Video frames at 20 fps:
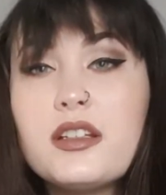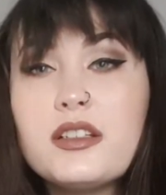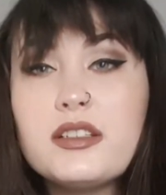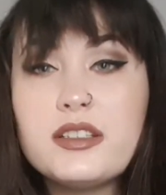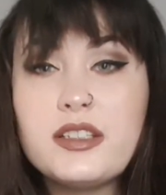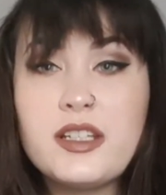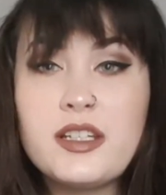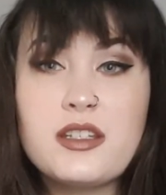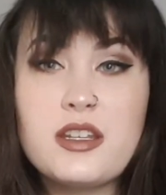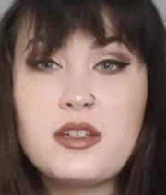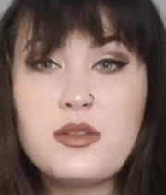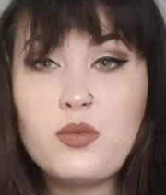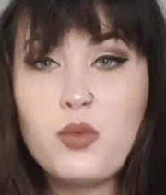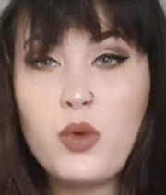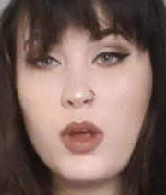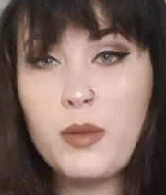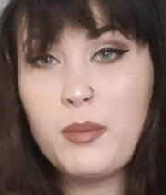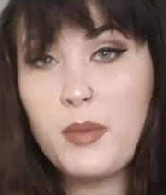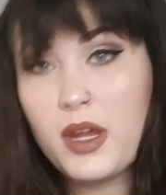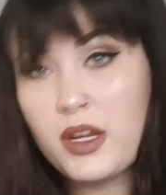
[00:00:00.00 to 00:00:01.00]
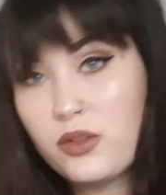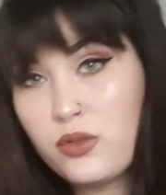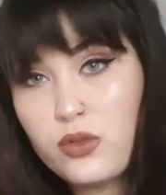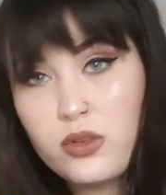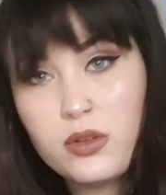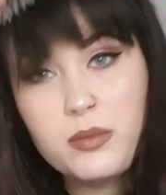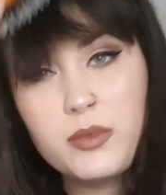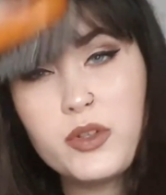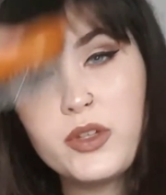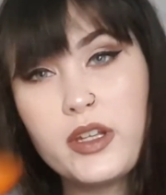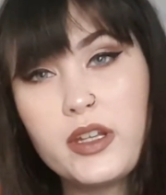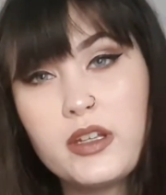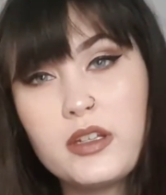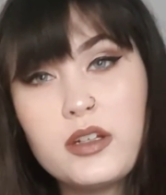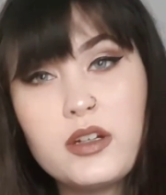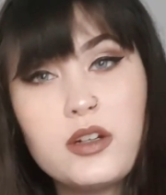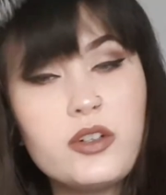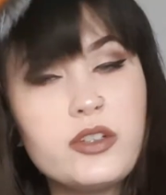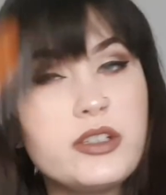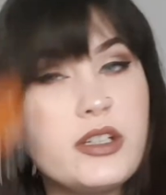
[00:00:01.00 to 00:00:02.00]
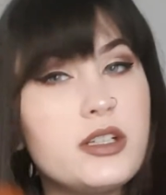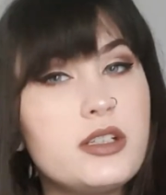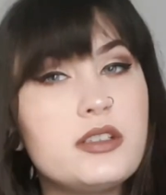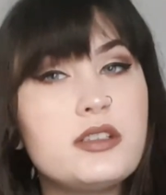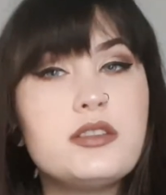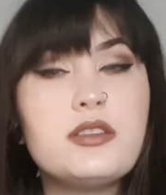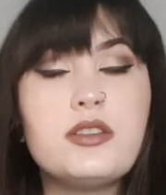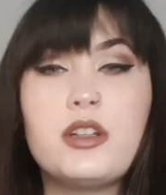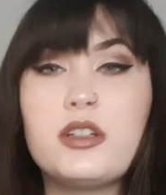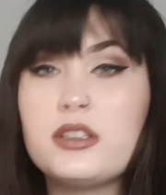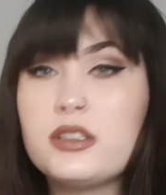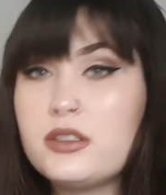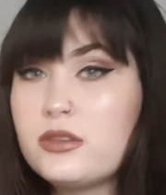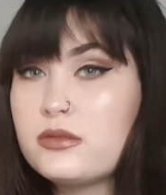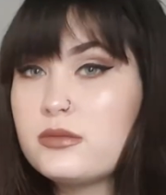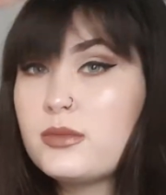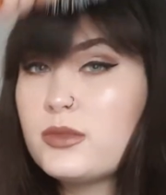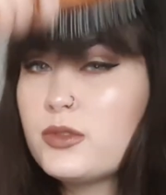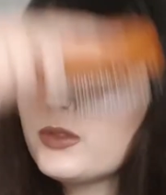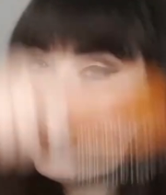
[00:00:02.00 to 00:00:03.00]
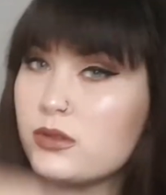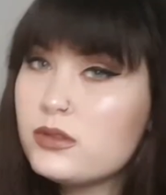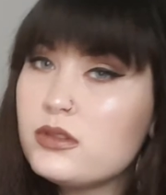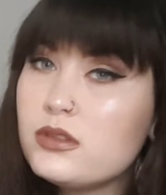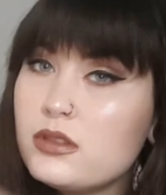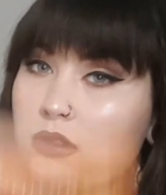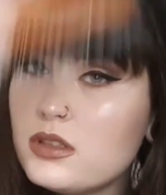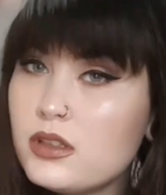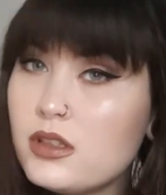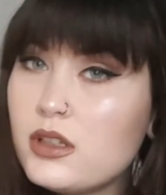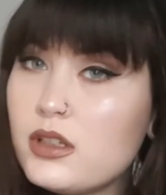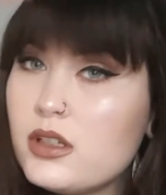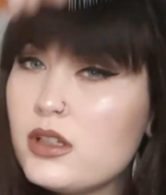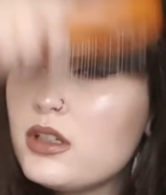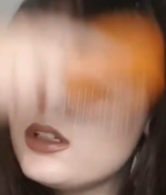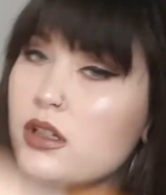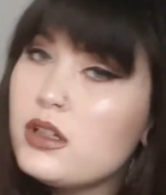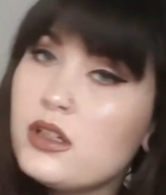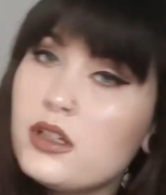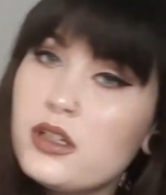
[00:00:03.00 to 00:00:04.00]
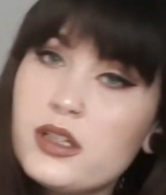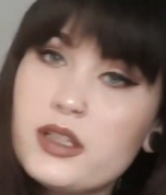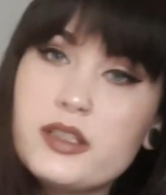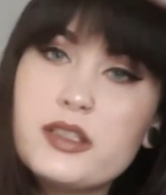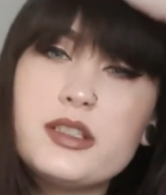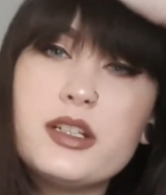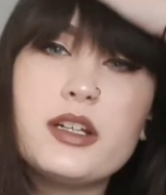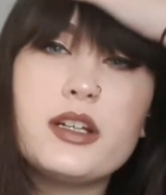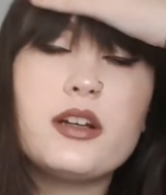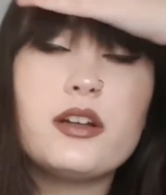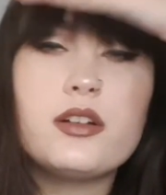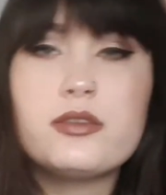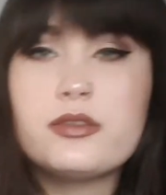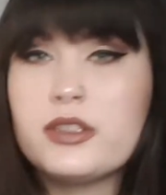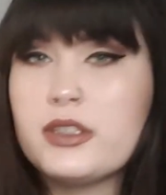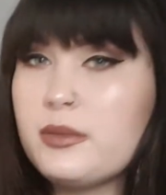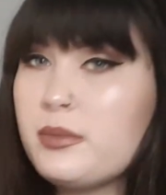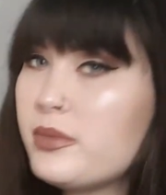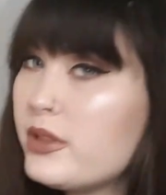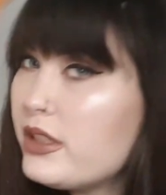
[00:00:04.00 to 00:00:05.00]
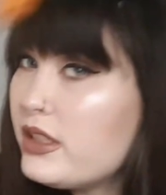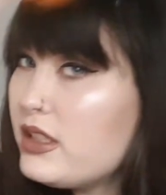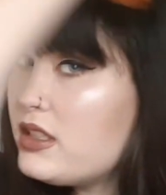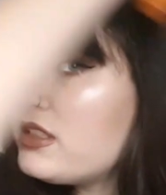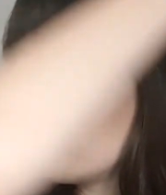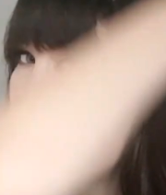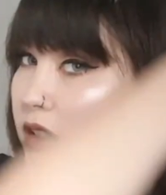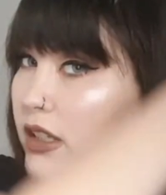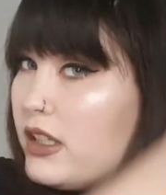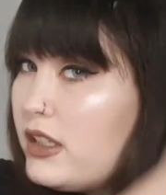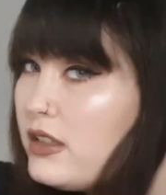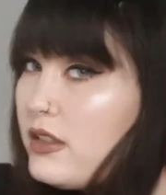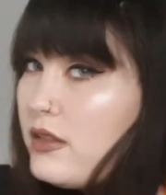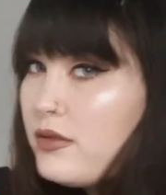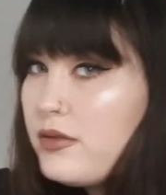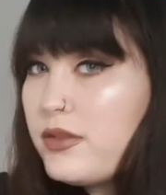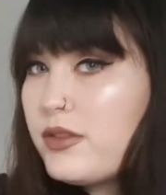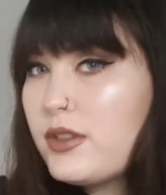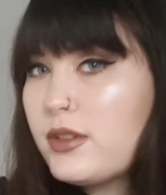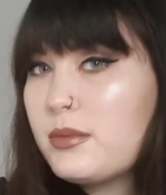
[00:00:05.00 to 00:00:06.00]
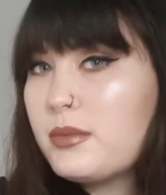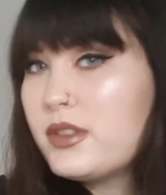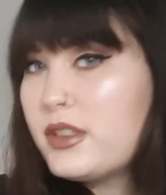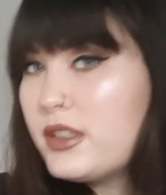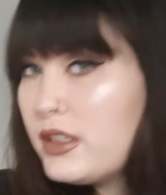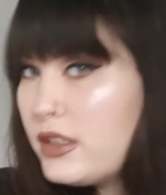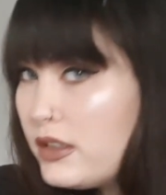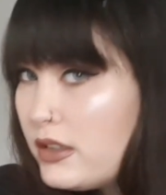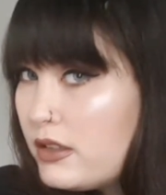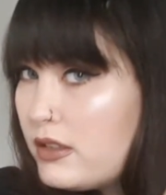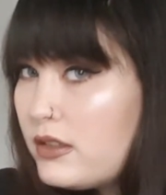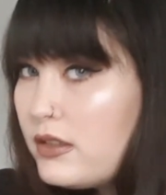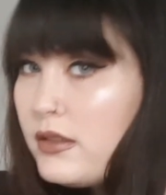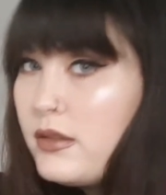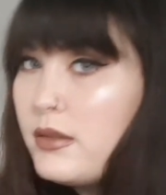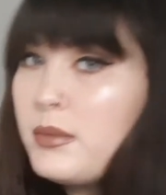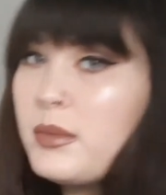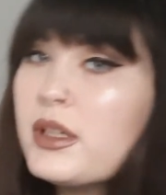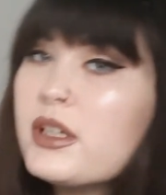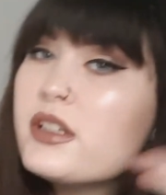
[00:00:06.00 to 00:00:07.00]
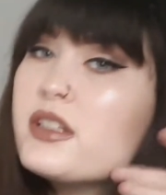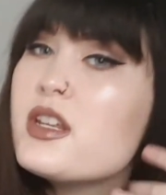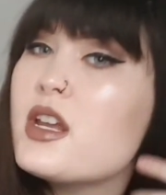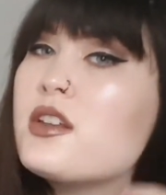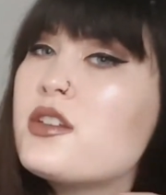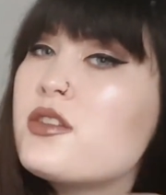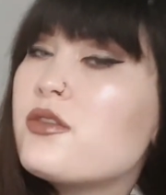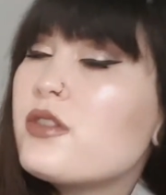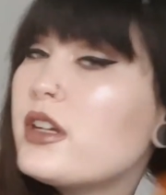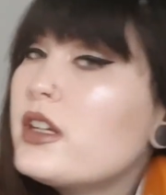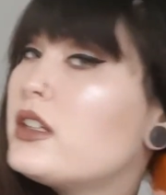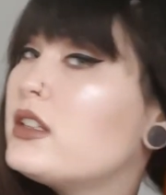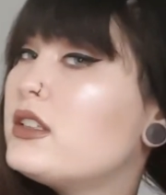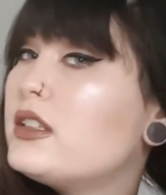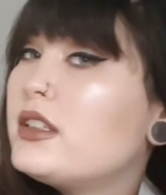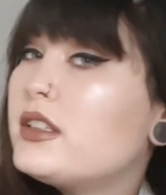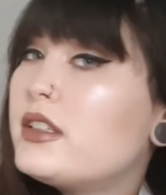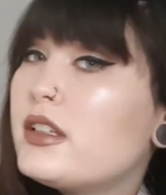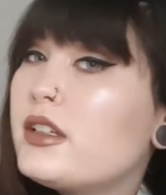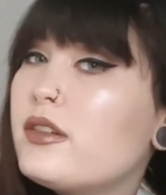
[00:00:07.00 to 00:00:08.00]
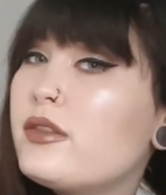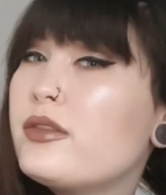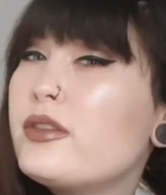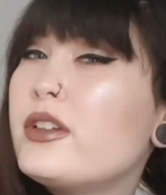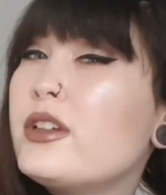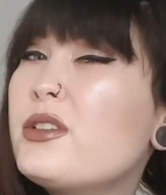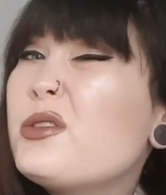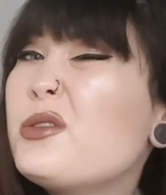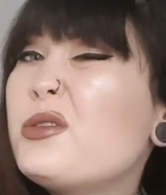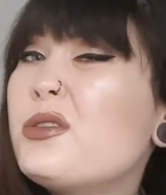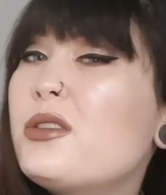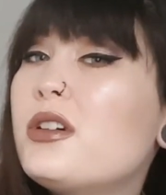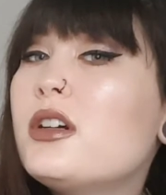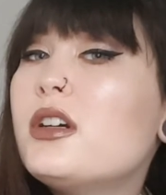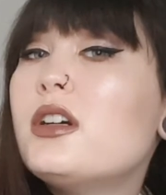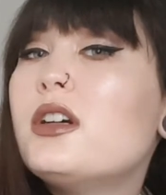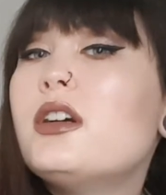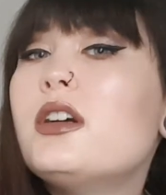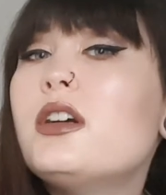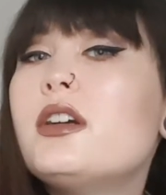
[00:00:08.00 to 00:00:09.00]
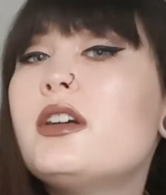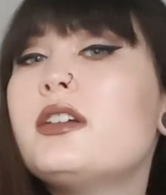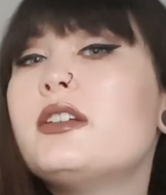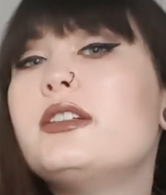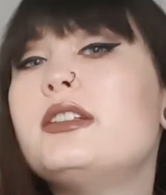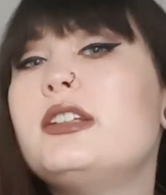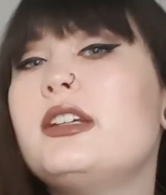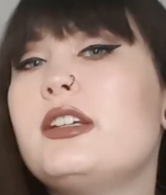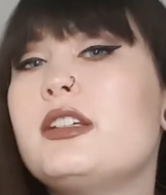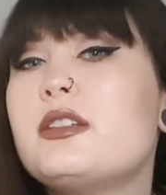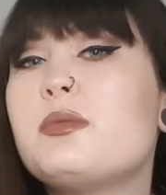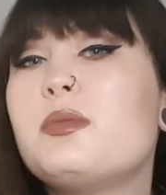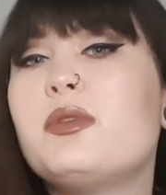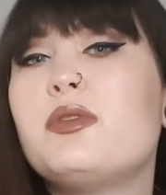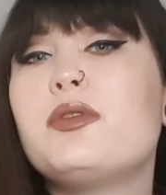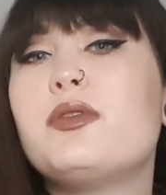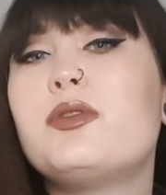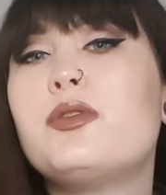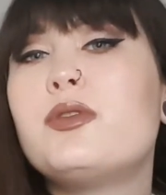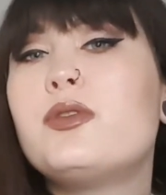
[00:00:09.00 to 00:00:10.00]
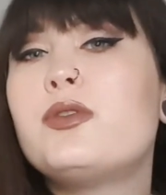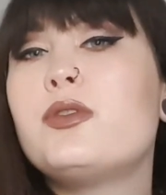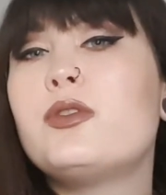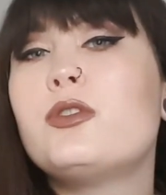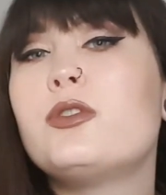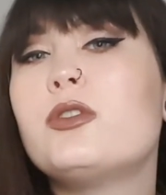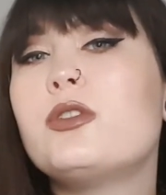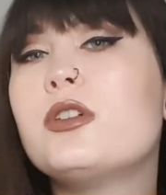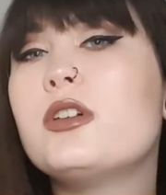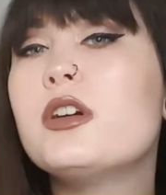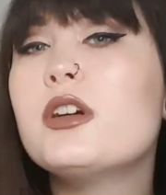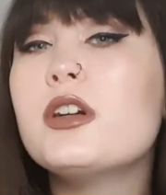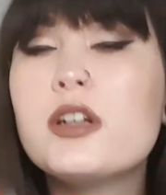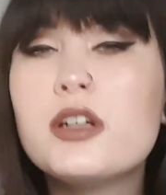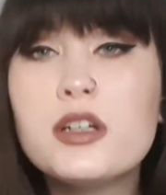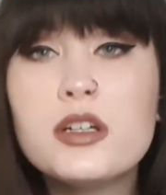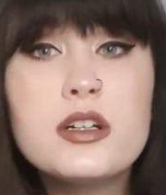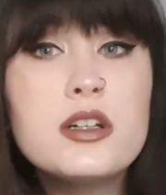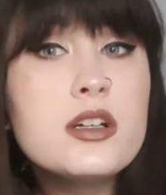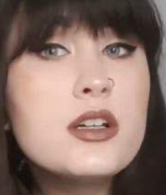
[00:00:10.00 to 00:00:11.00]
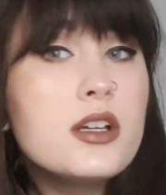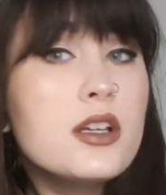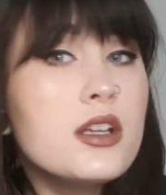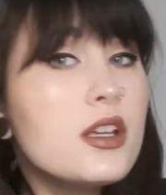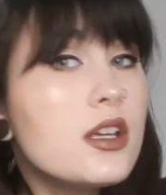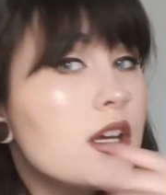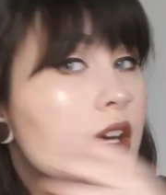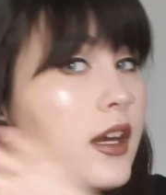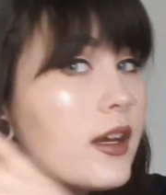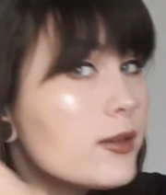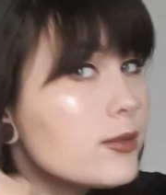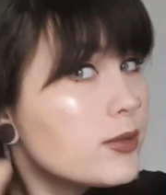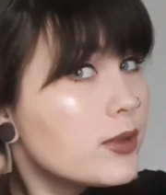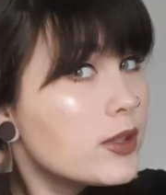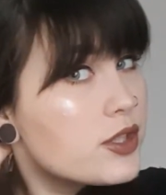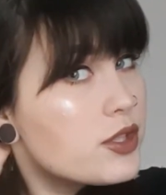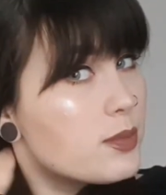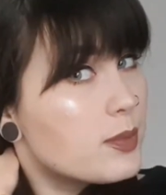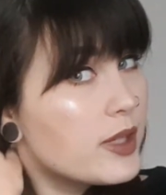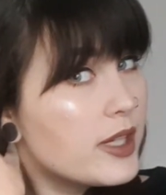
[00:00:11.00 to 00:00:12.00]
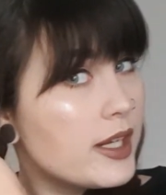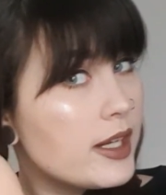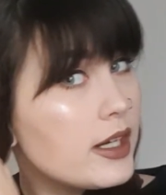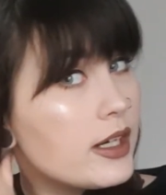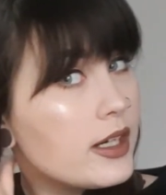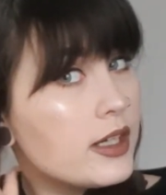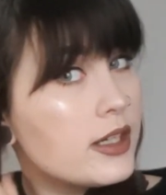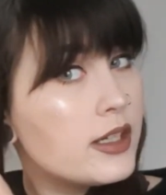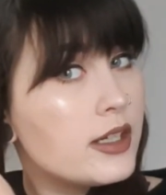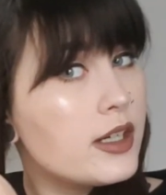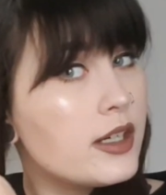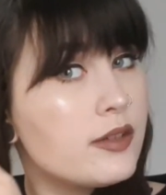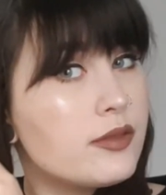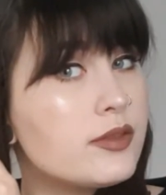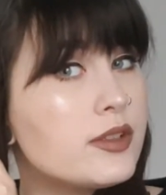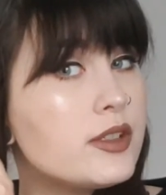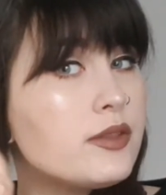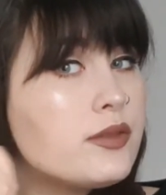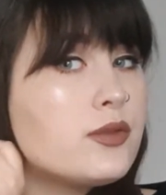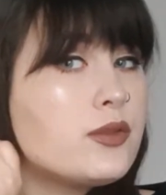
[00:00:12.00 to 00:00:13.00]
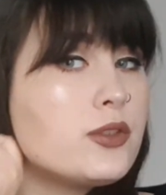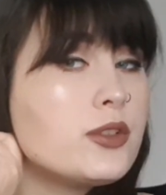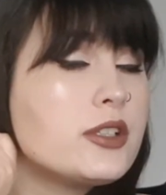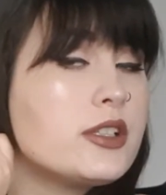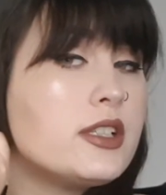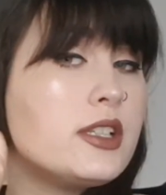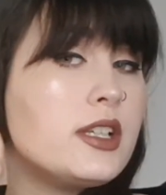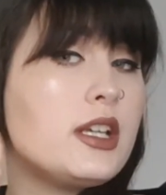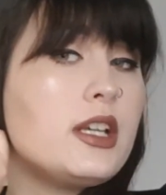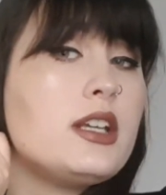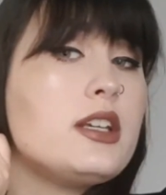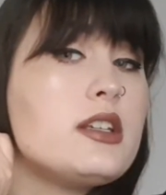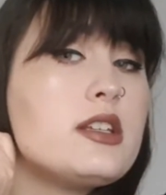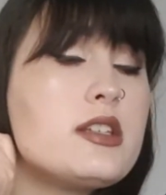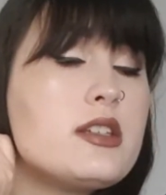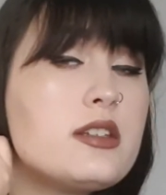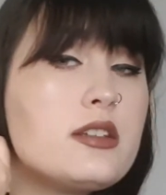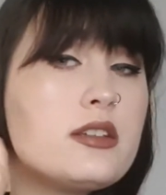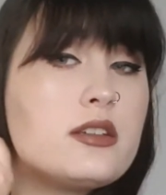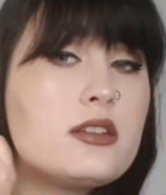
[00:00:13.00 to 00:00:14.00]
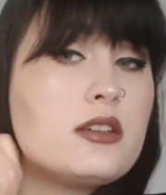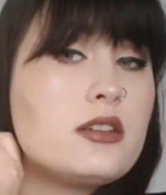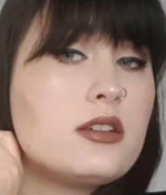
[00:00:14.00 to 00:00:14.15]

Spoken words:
this is what my normal, or not normal. It's like already pretty straight from the, because I straightened it a few days before. I wash my hair every 4 days,